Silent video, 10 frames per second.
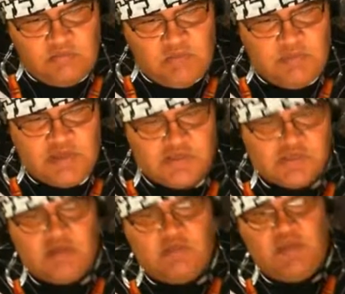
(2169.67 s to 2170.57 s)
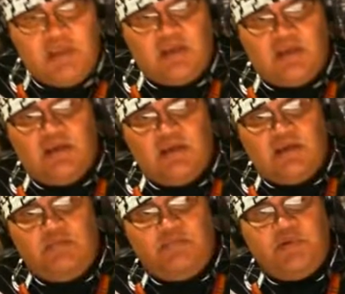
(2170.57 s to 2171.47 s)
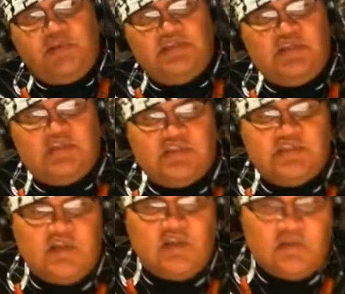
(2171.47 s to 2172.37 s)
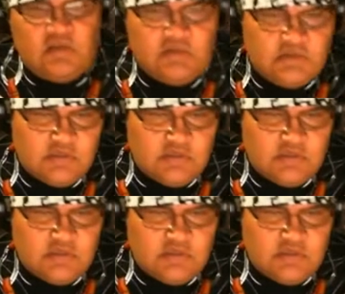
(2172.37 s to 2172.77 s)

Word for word: maybe he's going to make companies that sell